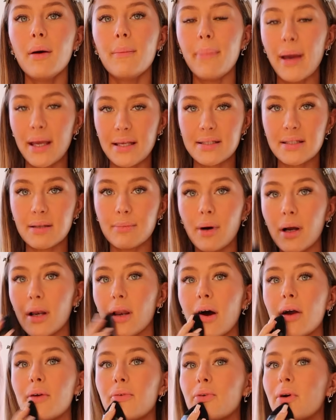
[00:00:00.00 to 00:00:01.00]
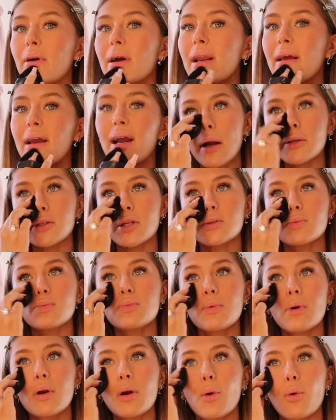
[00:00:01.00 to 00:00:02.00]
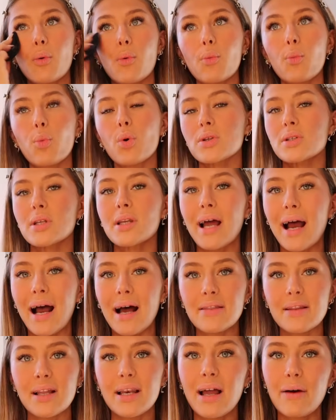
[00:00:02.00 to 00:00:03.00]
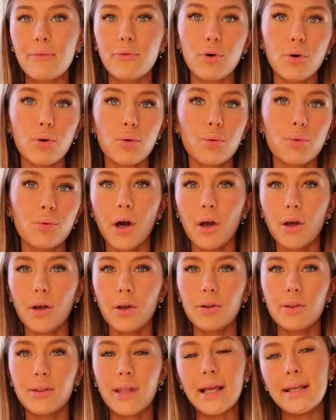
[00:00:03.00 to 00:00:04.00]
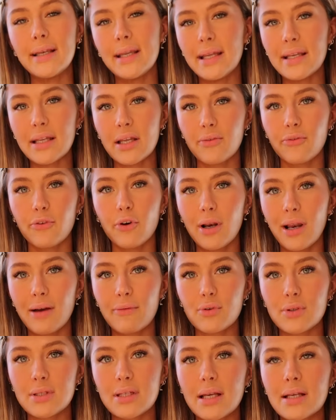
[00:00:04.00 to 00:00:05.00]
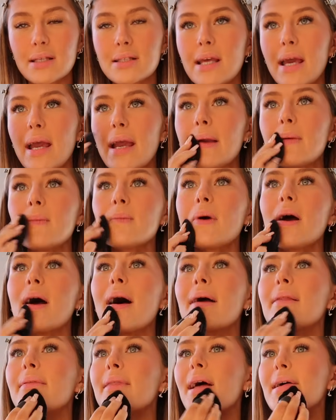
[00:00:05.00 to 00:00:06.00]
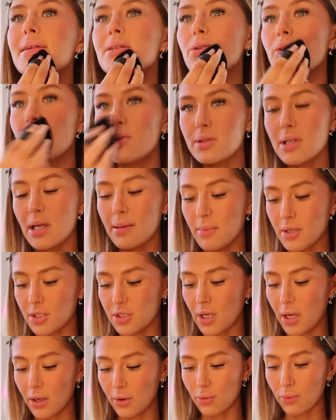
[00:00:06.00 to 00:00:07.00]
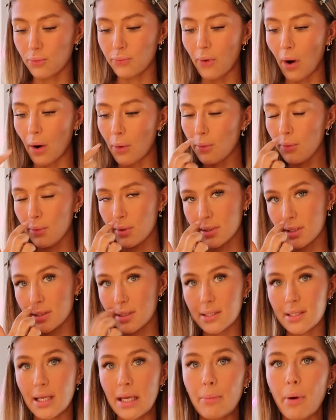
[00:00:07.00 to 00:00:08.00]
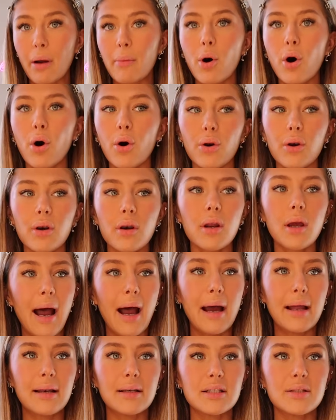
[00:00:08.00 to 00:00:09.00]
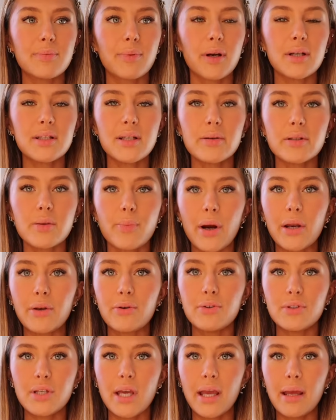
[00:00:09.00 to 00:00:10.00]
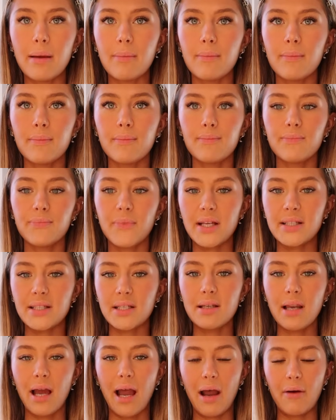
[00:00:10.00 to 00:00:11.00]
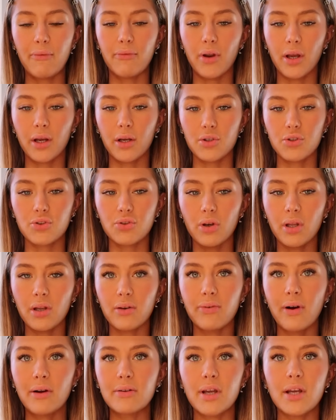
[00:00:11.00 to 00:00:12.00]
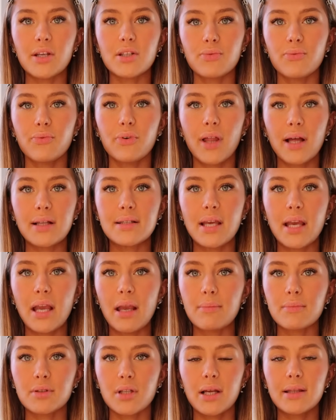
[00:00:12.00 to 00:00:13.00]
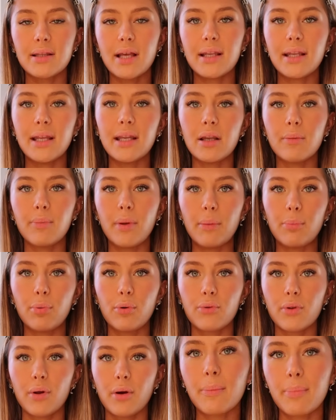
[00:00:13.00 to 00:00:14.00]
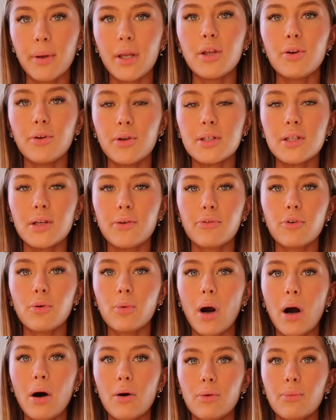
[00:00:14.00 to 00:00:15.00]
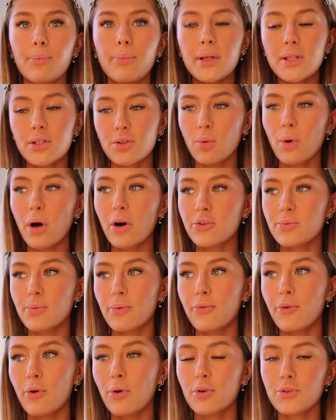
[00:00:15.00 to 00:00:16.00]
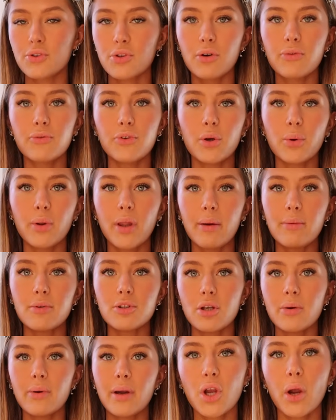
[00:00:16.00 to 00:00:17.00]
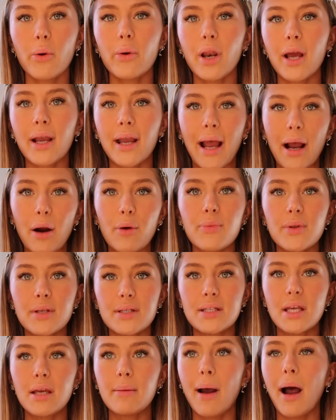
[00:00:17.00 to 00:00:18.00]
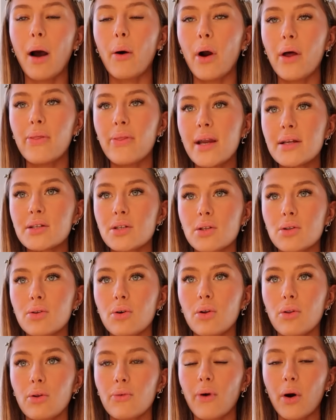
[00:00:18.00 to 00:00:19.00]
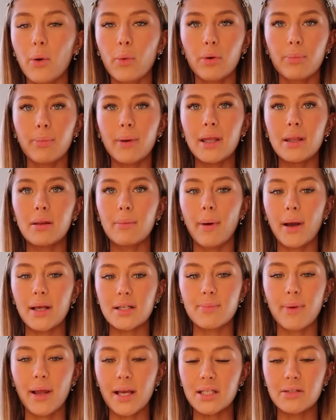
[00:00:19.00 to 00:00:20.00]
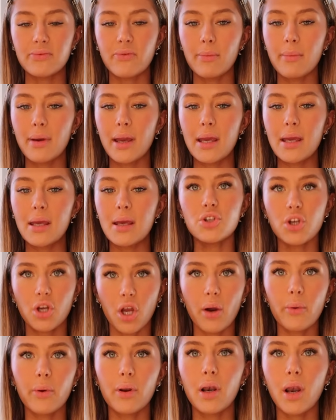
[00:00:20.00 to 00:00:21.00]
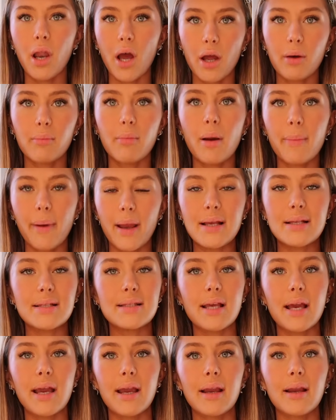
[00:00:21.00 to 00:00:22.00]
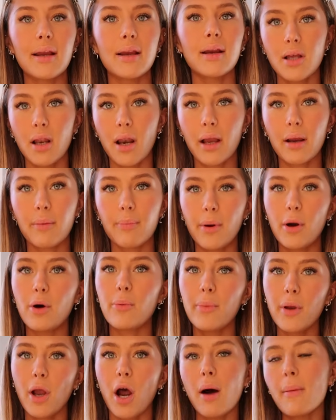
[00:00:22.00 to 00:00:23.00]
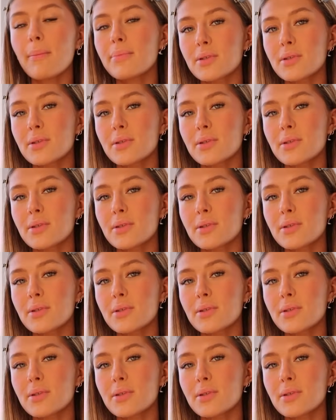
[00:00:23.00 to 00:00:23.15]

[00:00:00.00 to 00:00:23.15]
based in my life really. I just wasn't at the level that they needed for a level 6 team. And there's a new team this year called Vault, which is the team I'm on. And because it was a brand new team, they didn't have like a solid foundation for that team. So like they needed people that had been at Unity for a while, been to Worlds before, sort of knew what they were doing, go and like help this team out. And they just thought that Vault would be the best place for me to go and learn my basing, to like build me up